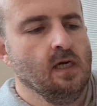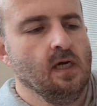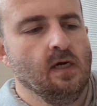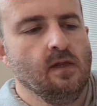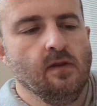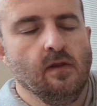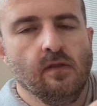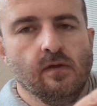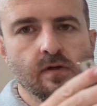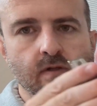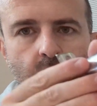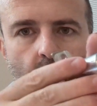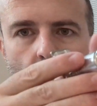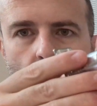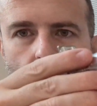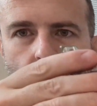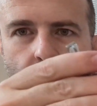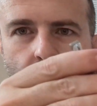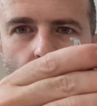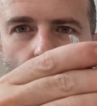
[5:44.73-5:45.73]
And then there's
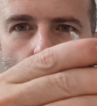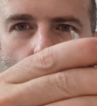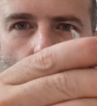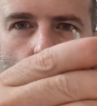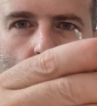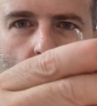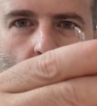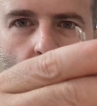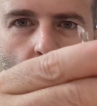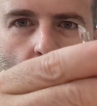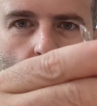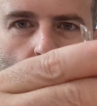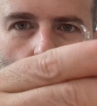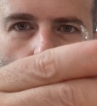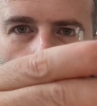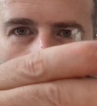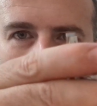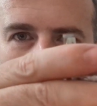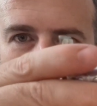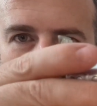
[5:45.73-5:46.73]
also
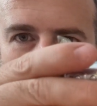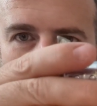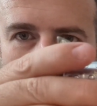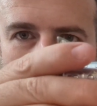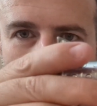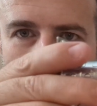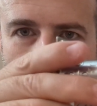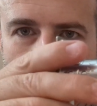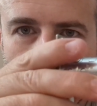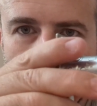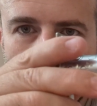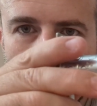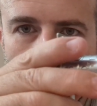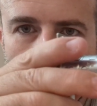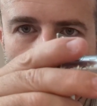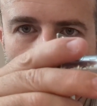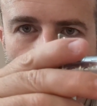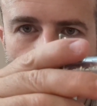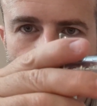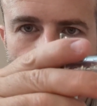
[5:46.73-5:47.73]
right here, you can see
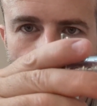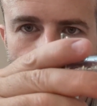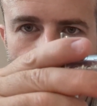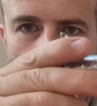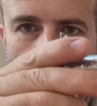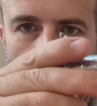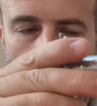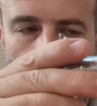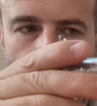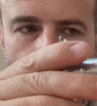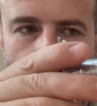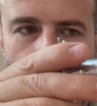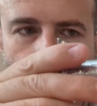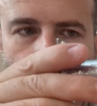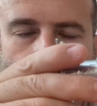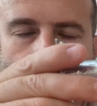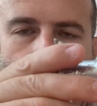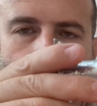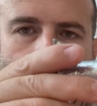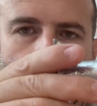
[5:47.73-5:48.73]
where it says up. This
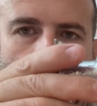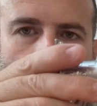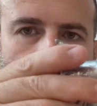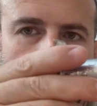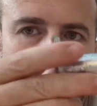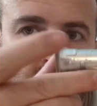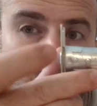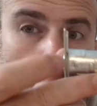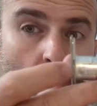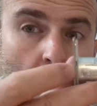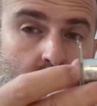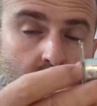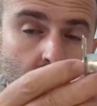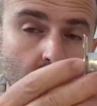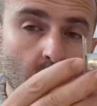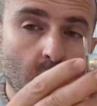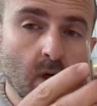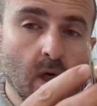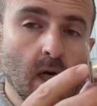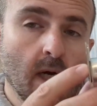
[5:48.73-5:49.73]
is the side that you want to
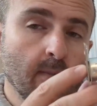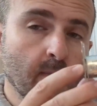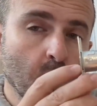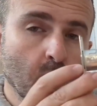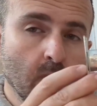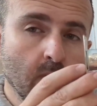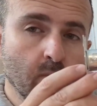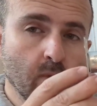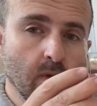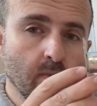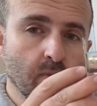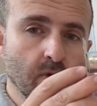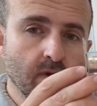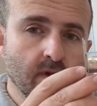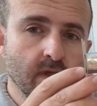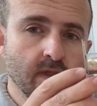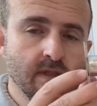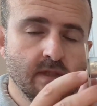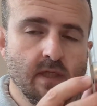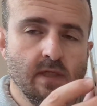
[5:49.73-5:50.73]
go up when we put
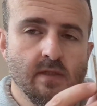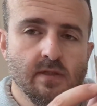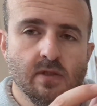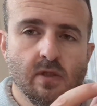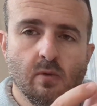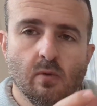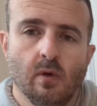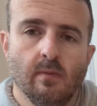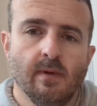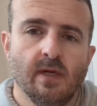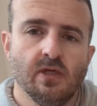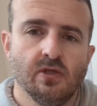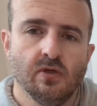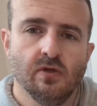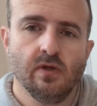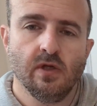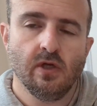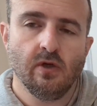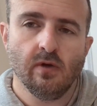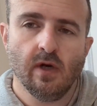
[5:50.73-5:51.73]
this in. So you want to make
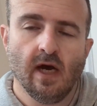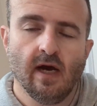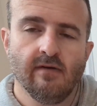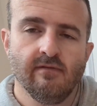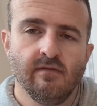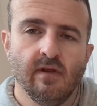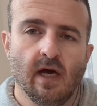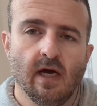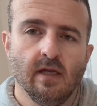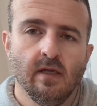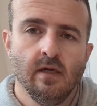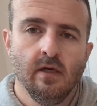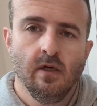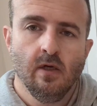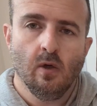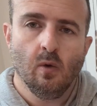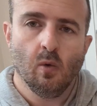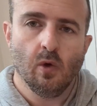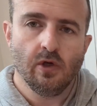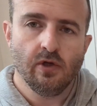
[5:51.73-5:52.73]
sure that you have that
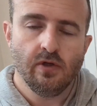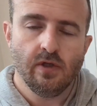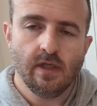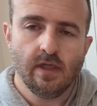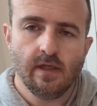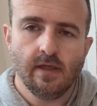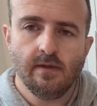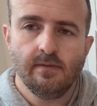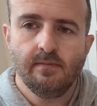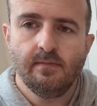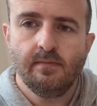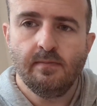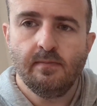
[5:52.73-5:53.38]
where you need it.